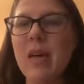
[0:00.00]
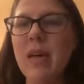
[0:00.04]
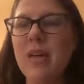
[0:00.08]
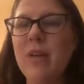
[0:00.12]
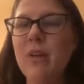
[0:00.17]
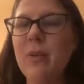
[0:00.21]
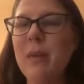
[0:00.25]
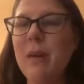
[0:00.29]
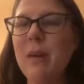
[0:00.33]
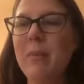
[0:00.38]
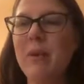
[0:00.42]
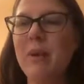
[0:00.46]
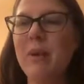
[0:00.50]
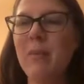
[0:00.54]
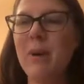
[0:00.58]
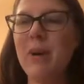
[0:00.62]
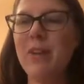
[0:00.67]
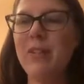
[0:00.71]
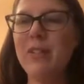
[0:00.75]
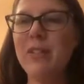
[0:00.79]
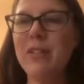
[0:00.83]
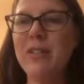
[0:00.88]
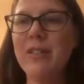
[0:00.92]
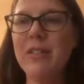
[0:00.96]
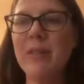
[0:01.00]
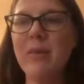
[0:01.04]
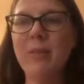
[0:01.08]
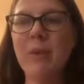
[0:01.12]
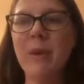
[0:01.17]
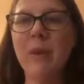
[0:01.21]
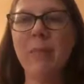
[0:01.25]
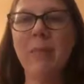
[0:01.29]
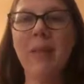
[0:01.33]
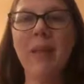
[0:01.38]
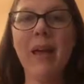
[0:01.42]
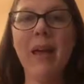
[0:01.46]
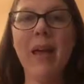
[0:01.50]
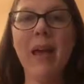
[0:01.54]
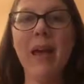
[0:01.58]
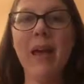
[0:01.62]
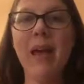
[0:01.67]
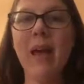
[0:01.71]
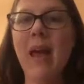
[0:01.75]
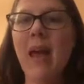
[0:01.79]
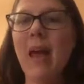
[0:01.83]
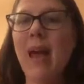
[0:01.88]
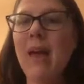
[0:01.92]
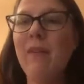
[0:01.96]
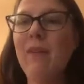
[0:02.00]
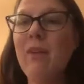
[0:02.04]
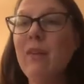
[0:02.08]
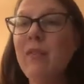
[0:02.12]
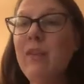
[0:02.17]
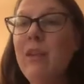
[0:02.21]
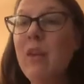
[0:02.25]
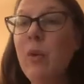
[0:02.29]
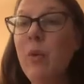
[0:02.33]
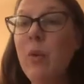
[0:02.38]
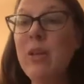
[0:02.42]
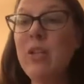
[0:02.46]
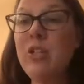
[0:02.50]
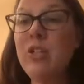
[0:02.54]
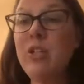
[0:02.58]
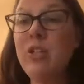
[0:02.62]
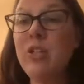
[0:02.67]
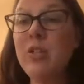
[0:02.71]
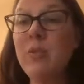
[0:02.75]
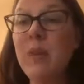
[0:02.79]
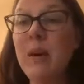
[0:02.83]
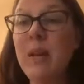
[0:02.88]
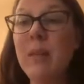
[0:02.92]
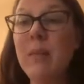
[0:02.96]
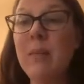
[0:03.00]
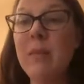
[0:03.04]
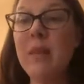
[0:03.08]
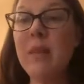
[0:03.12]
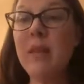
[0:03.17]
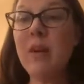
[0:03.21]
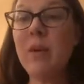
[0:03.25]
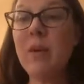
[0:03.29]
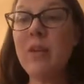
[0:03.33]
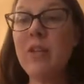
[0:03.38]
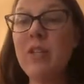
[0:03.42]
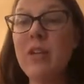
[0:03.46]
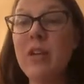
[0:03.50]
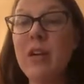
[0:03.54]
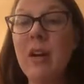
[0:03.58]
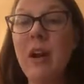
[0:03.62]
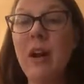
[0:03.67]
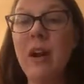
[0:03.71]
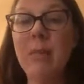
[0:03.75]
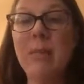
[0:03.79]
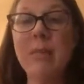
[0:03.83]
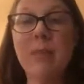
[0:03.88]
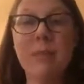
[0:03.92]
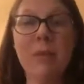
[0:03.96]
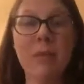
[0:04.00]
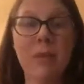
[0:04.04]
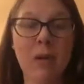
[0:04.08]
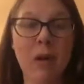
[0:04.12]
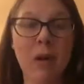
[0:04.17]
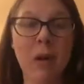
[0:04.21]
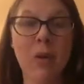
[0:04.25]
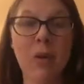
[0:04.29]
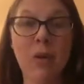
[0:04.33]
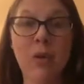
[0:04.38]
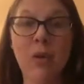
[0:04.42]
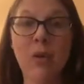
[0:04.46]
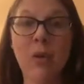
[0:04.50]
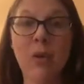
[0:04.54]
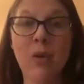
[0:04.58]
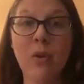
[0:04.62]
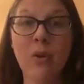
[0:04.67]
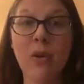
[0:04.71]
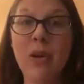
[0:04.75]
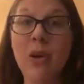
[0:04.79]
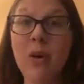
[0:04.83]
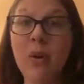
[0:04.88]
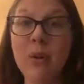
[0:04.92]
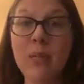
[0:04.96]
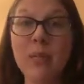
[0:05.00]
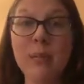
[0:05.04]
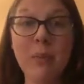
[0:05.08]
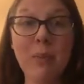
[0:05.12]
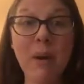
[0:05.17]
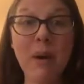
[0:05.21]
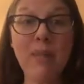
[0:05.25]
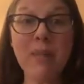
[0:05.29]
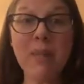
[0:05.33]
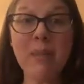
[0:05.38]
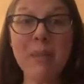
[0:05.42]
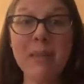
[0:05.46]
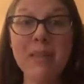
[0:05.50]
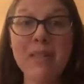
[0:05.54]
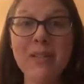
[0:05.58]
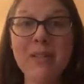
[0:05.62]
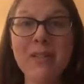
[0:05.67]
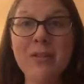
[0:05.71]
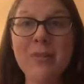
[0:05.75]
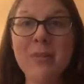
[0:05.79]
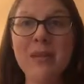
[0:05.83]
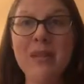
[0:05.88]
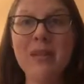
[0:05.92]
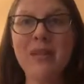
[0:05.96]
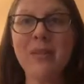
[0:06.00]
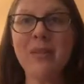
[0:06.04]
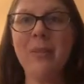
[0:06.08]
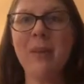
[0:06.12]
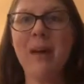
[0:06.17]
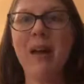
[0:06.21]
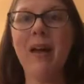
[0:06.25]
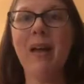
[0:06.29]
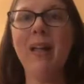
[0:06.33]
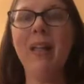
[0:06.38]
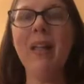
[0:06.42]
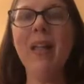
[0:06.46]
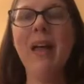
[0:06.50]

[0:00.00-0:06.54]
You'll be able to watch this in replay. If you have any questions, write them in the question comments below. You know, you can always private message me as well.